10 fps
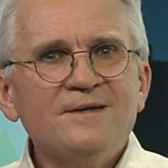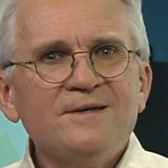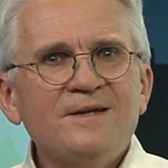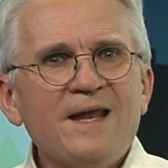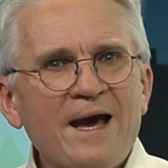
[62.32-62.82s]

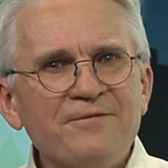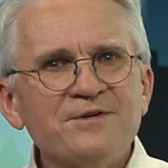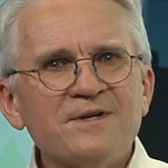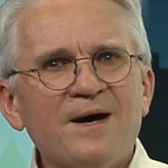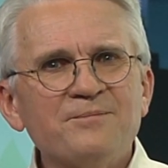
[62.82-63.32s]
you'd have
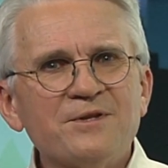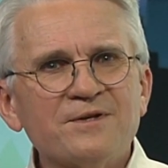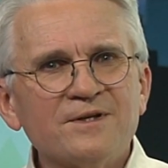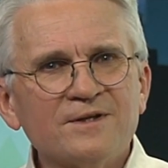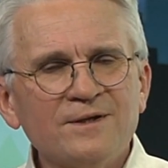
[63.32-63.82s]
to come to
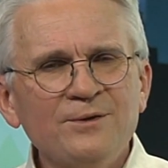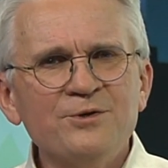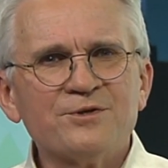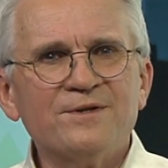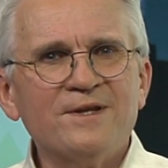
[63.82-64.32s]
the
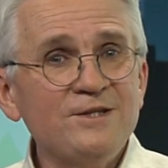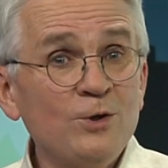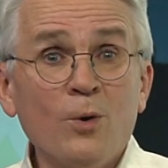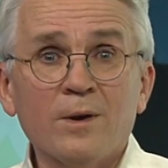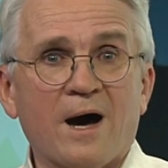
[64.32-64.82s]
conclusion that
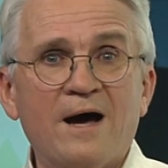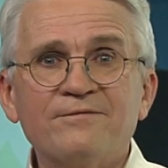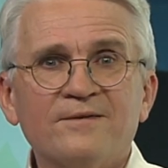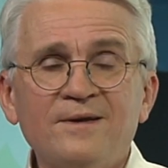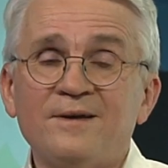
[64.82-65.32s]
your
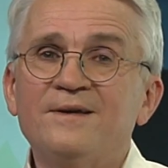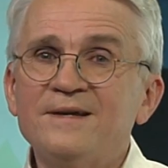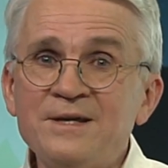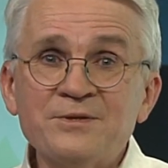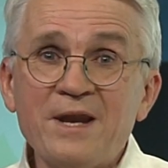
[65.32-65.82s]
life,
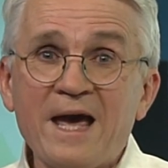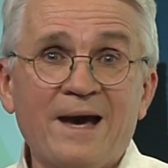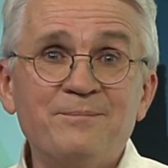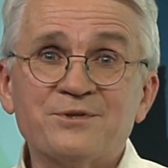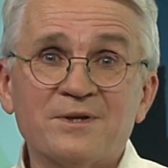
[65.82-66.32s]
is an
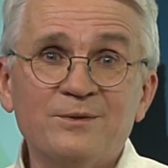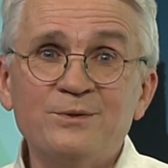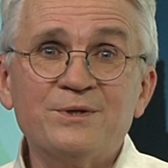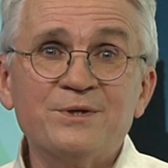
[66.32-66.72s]
absolute